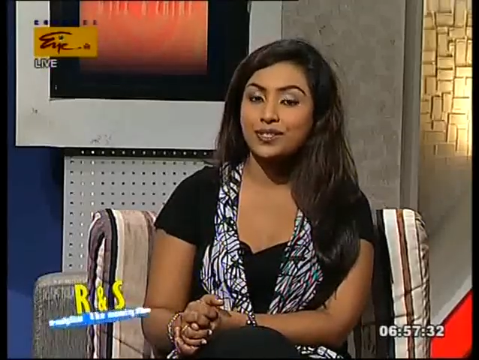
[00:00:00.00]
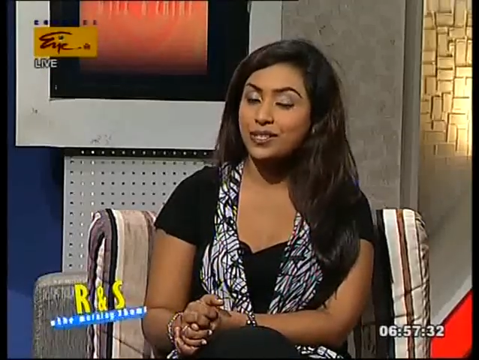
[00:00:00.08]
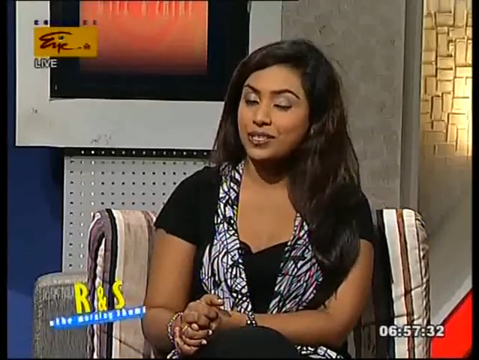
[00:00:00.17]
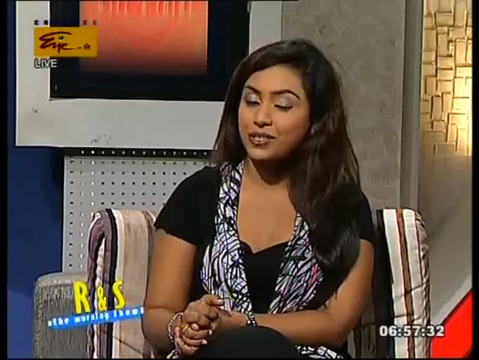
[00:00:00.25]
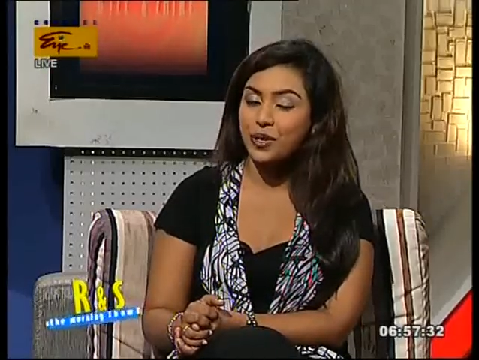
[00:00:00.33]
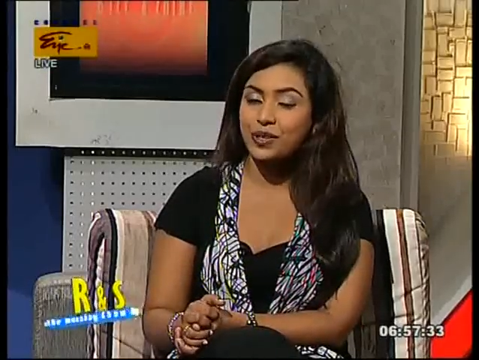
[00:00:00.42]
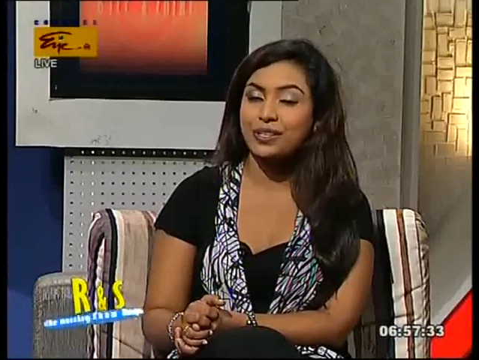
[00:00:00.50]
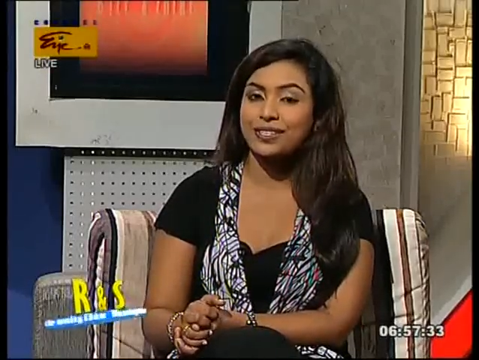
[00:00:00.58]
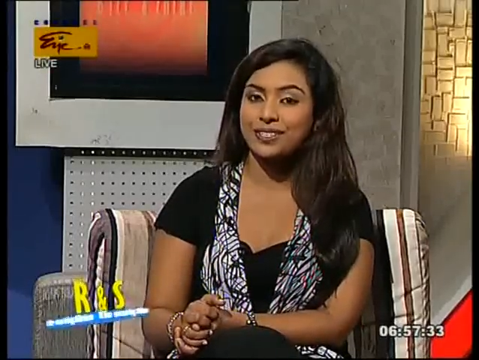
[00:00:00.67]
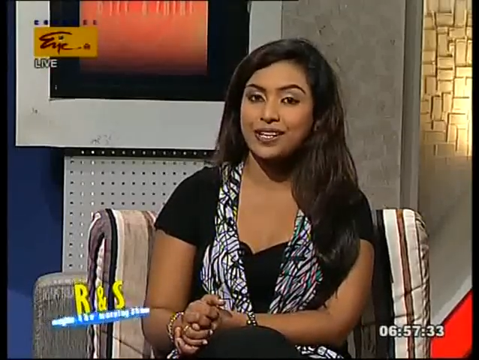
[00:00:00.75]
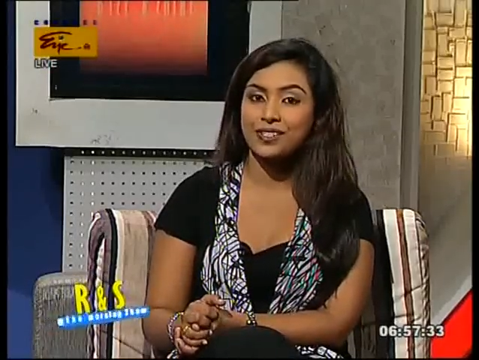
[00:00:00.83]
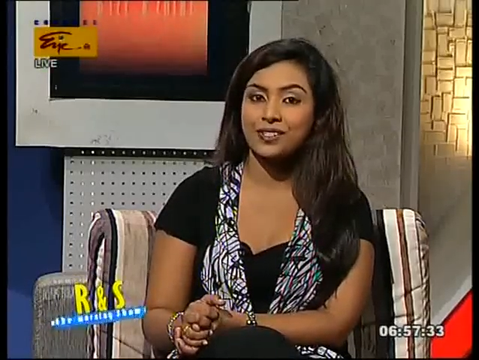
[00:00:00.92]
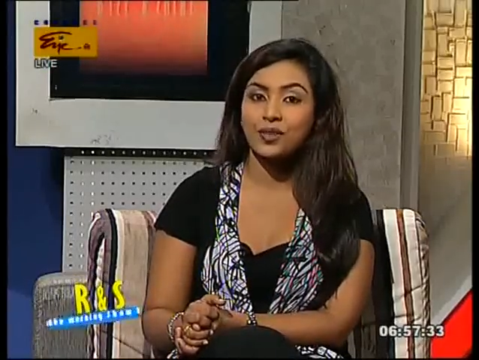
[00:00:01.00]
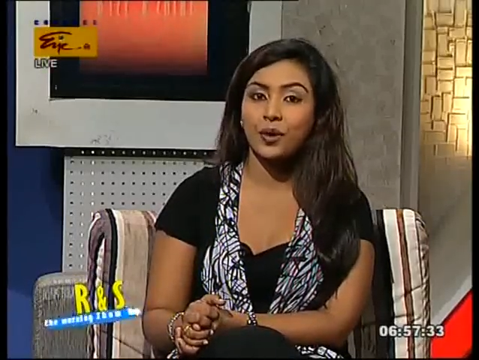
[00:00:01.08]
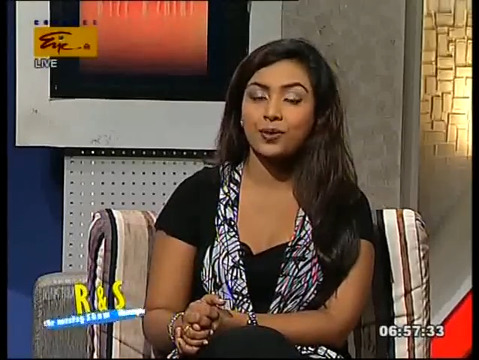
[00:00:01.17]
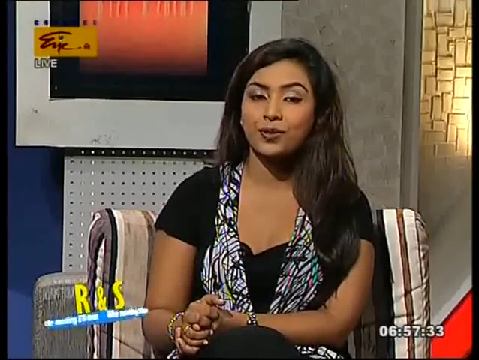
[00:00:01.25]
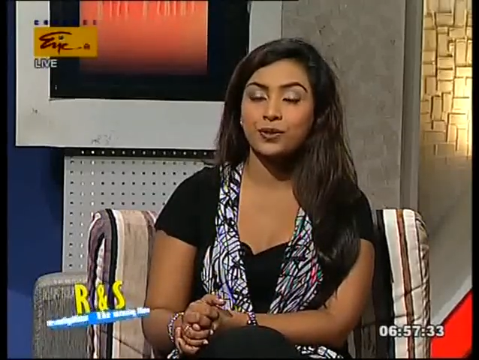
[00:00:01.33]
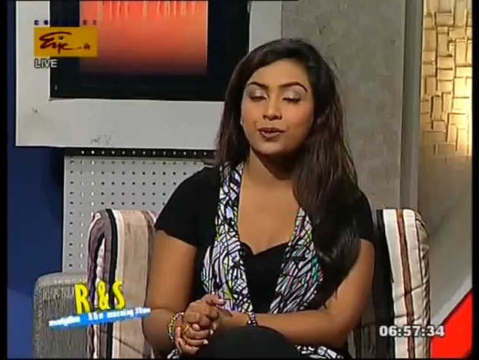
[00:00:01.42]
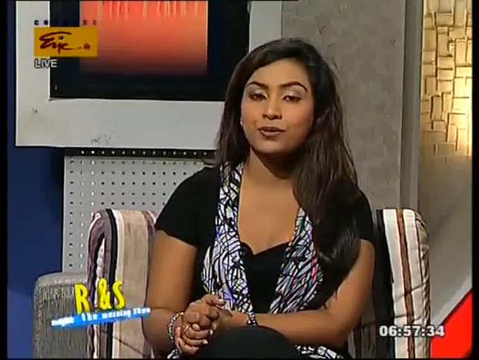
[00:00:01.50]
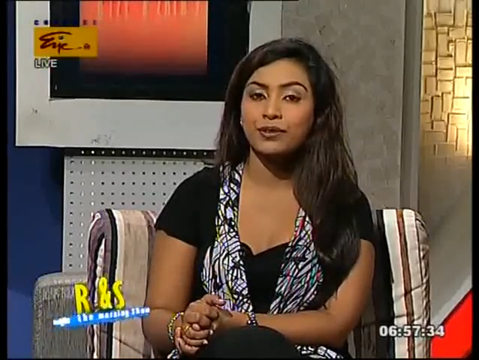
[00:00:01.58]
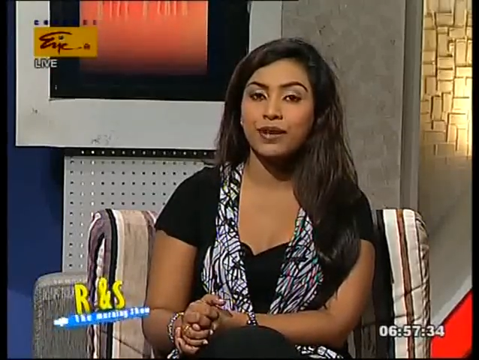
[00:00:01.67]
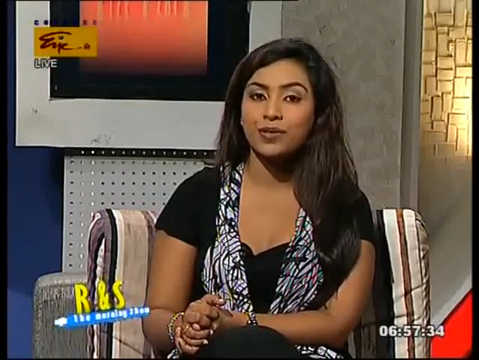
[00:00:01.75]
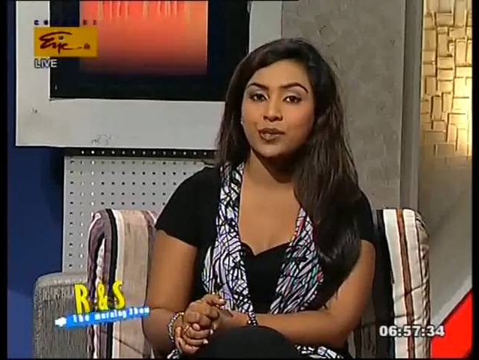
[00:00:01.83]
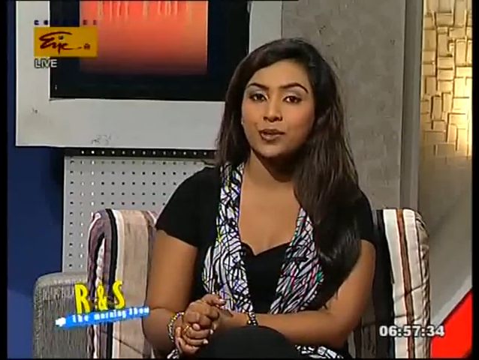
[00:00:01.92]
you can join the discussion on
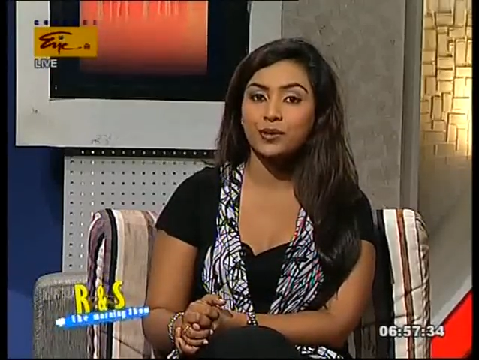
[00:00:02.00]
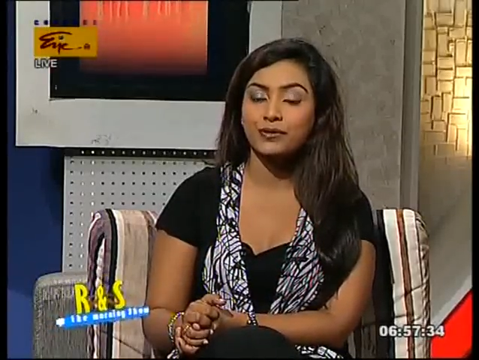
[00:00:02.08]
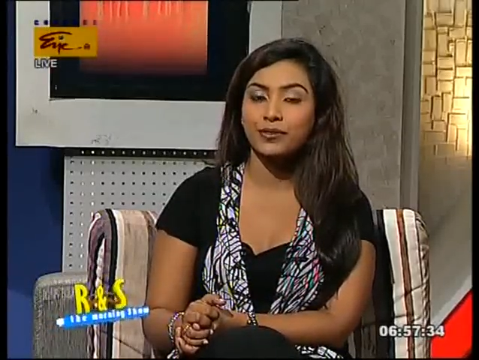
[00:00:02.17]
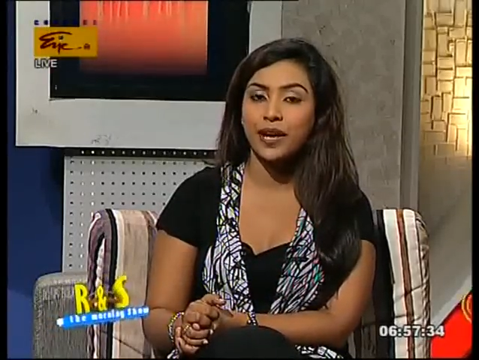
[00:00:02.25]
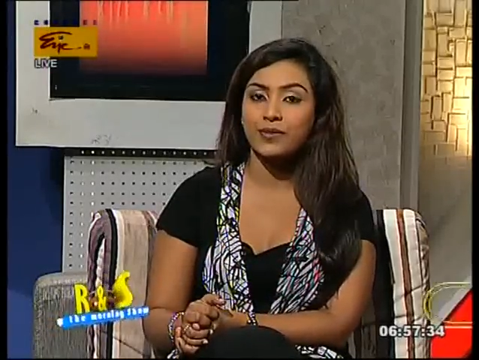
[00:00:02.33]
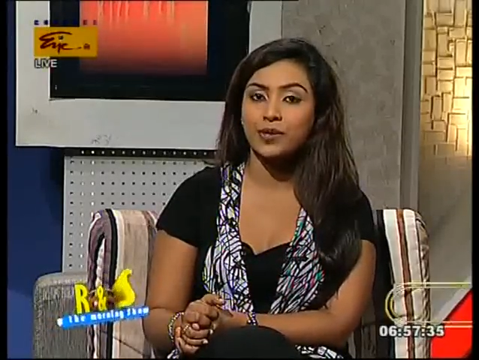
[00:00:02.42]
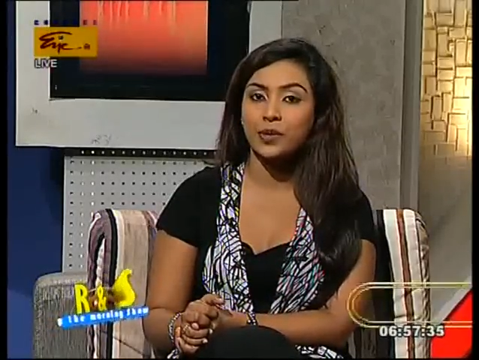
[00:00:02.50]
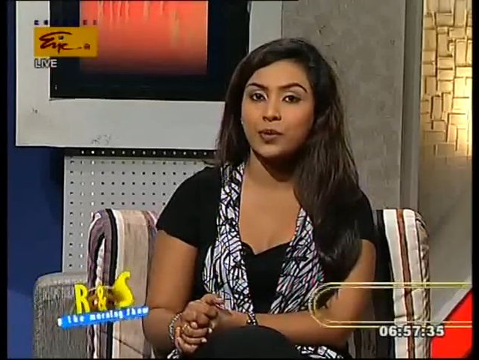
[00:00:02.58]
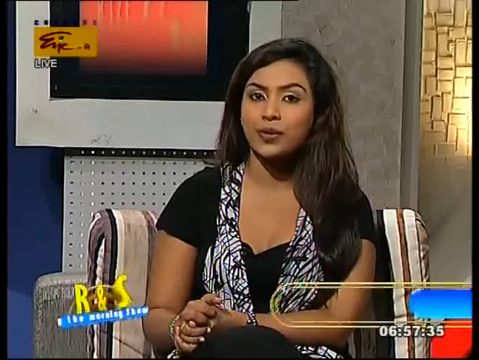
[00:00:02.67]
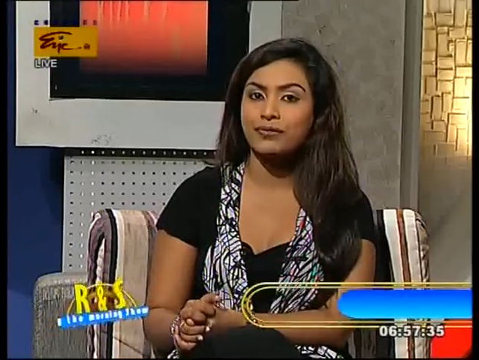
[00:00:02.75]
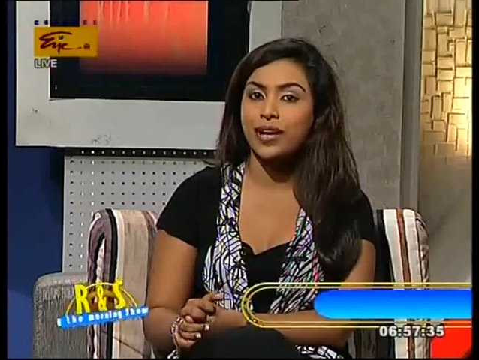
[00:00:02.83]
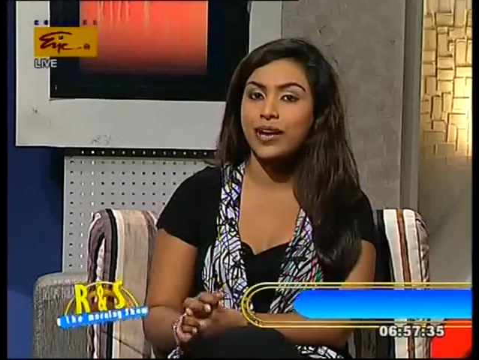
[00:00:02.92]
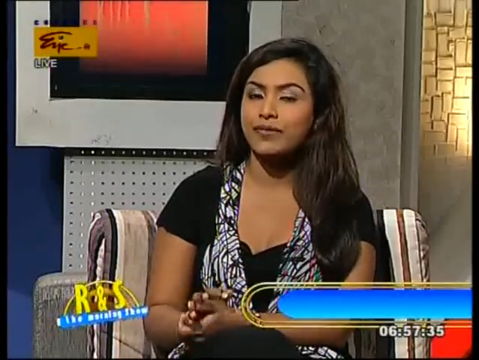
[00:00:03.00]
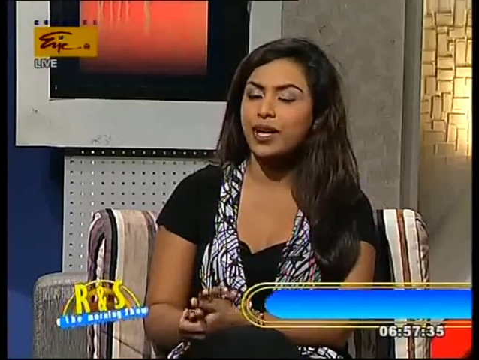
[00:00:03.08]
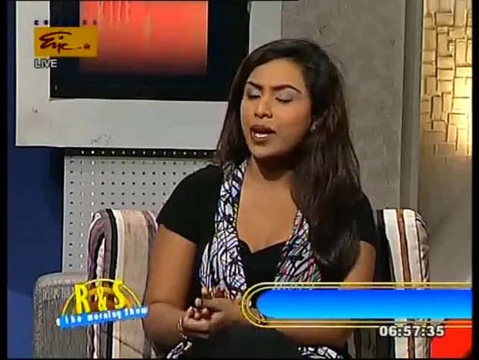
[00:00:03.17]
250-5315.